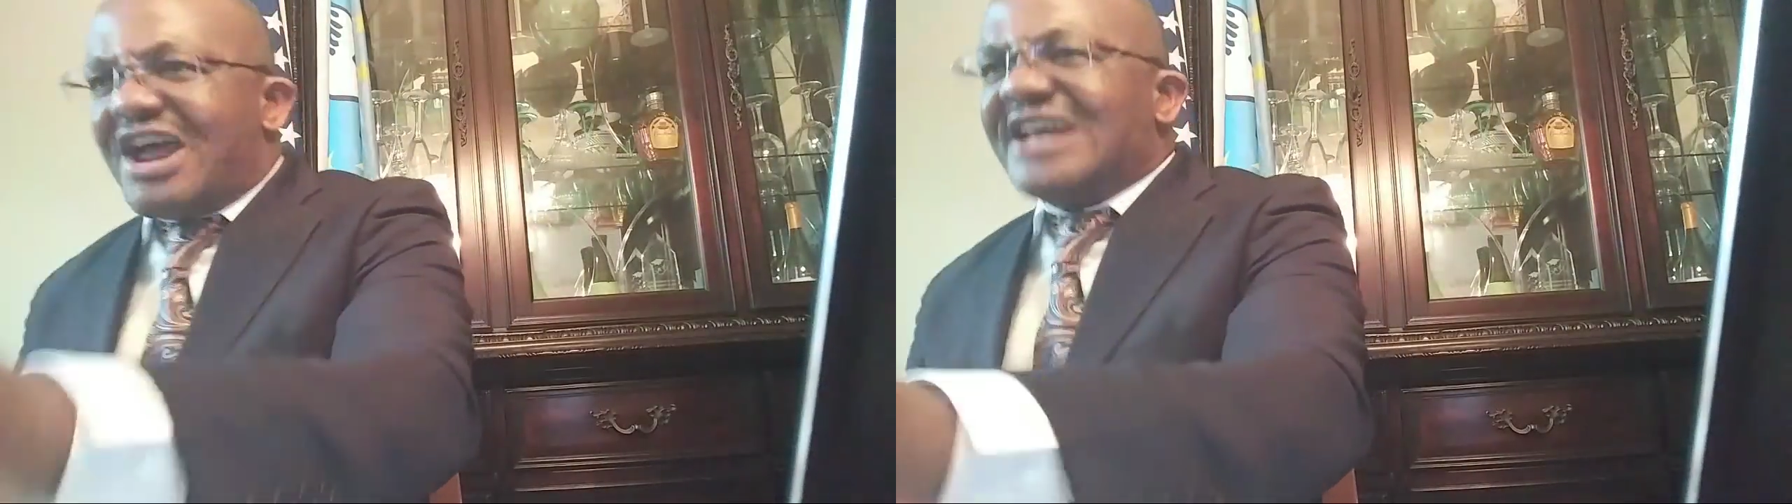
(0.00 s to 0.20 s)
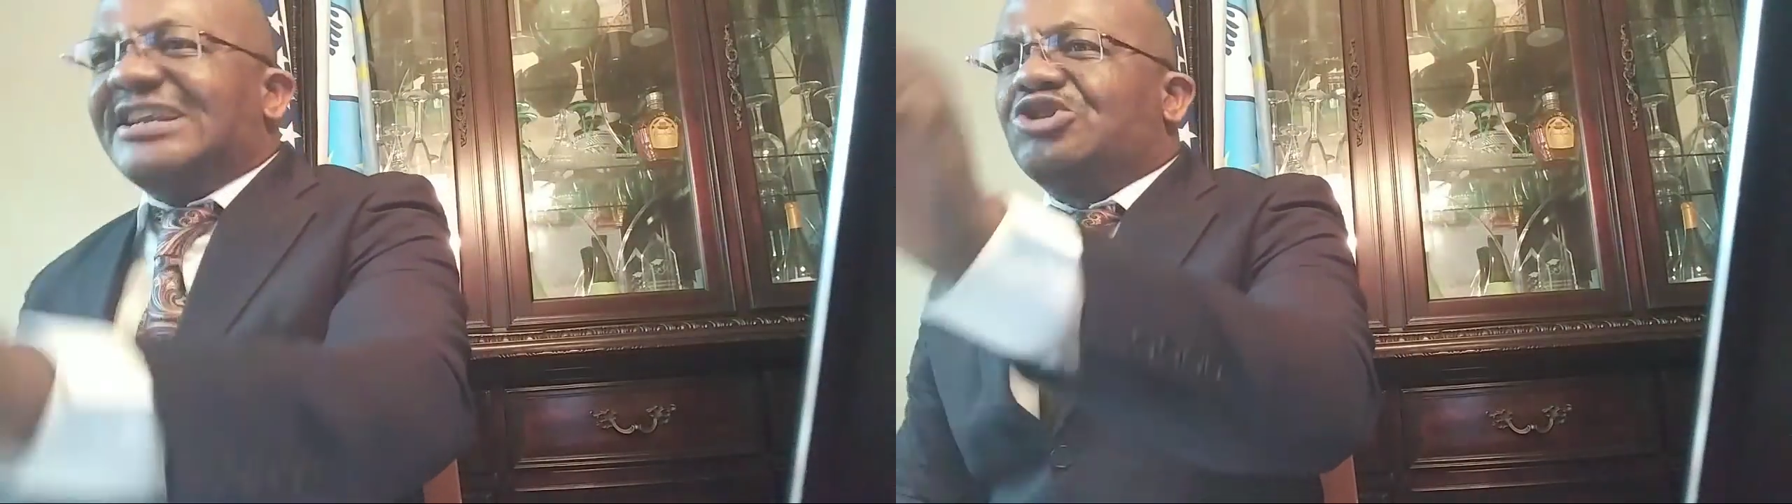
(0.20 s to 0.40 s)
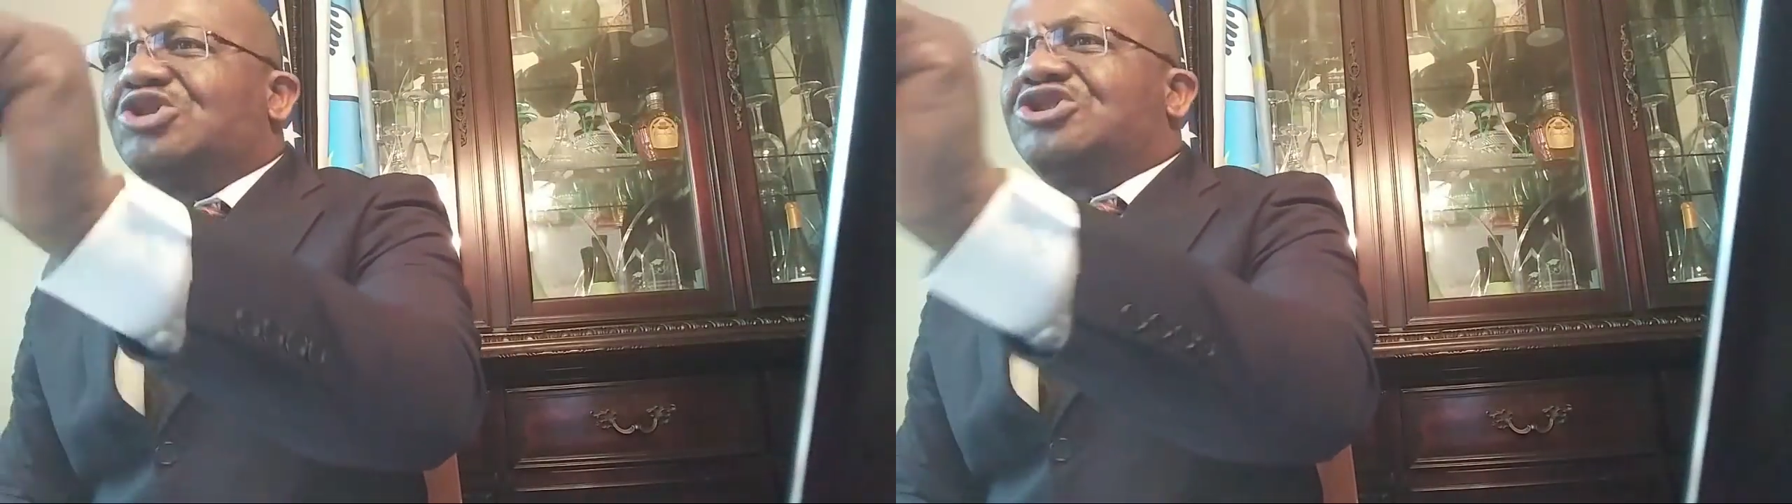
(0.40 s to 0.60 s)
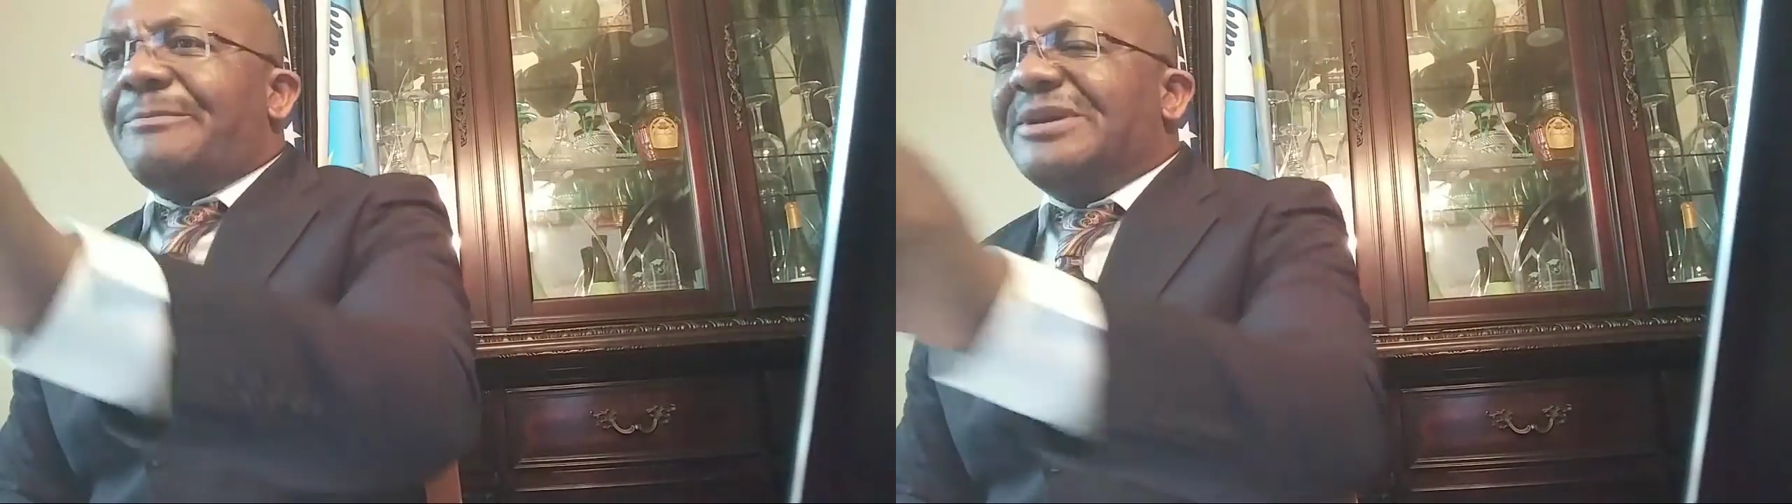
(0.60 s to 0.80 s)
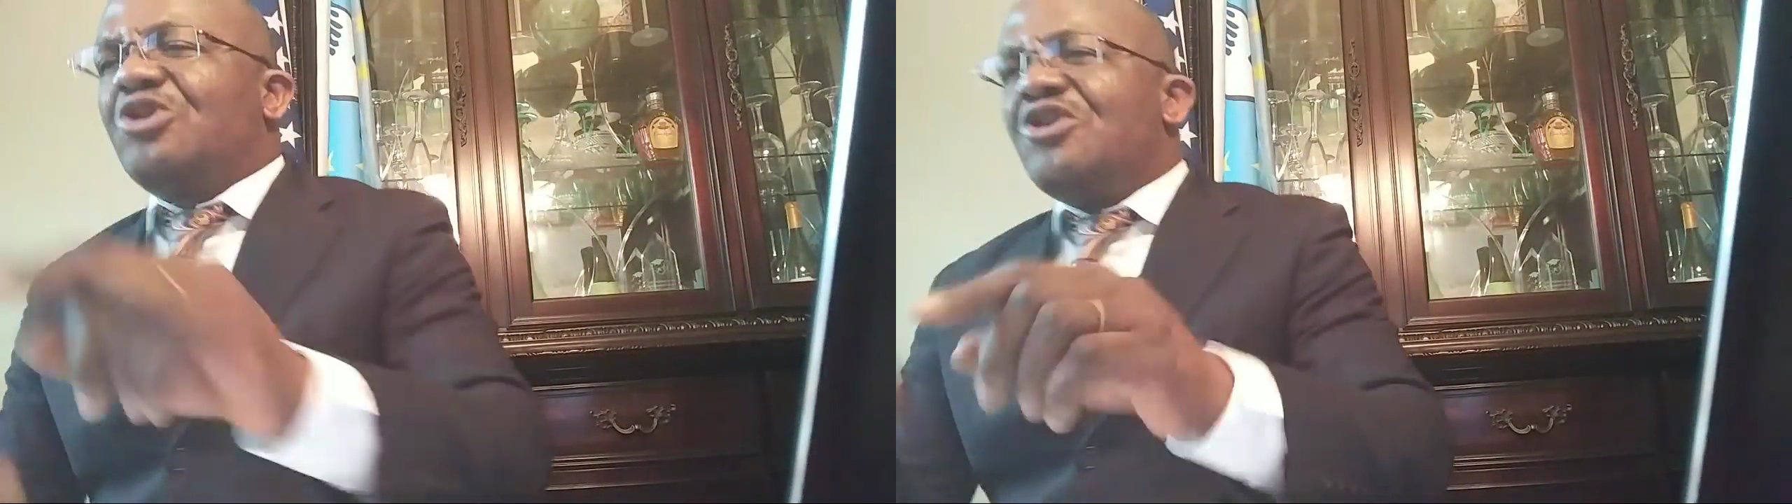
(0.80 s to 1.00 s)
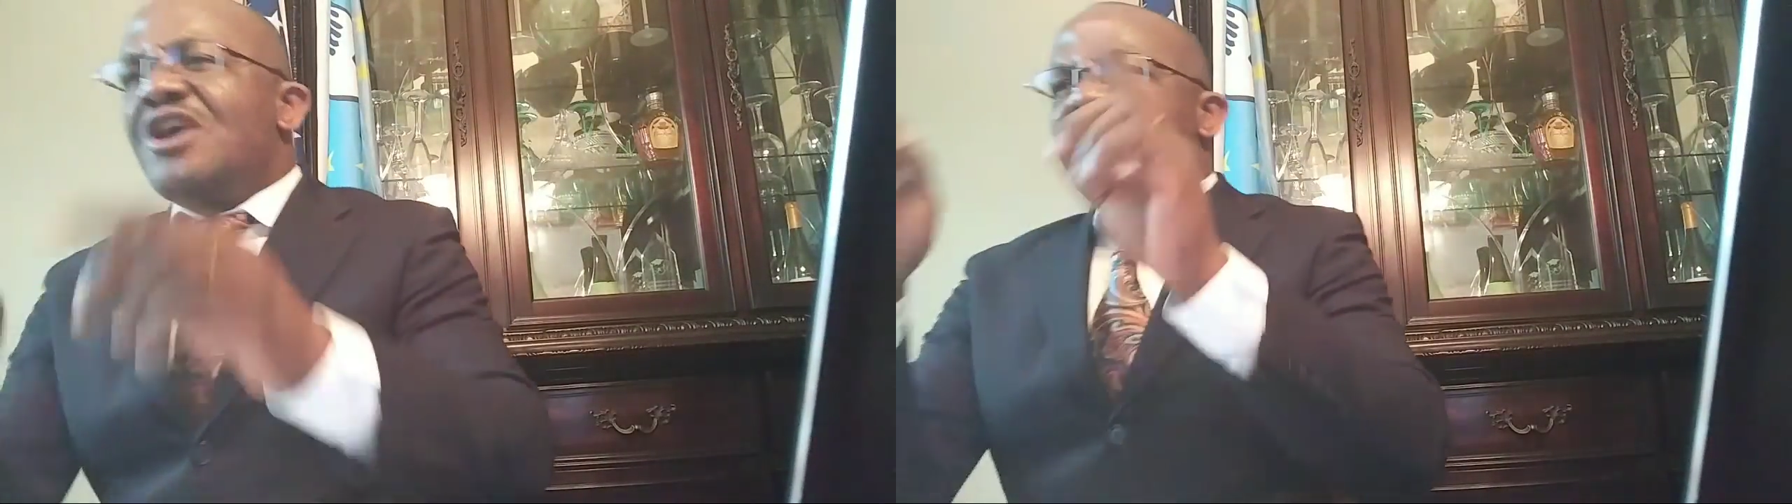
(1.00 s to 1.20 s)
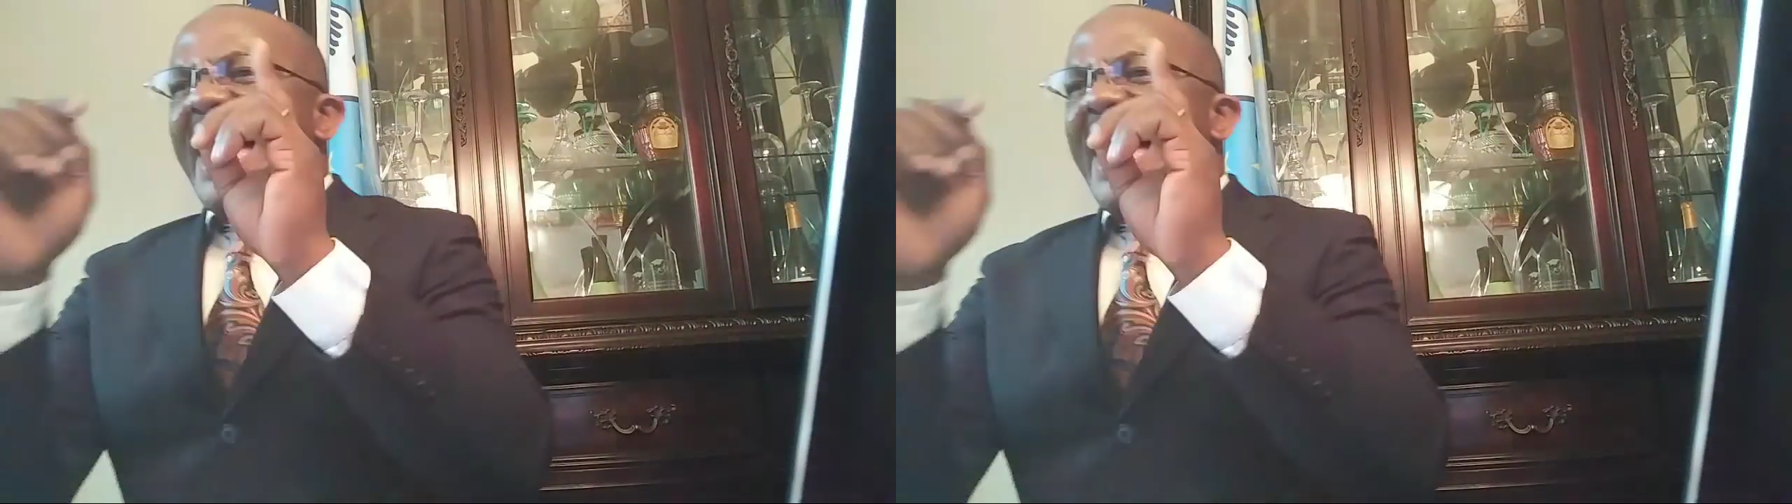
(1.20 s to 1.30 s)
ready to submit to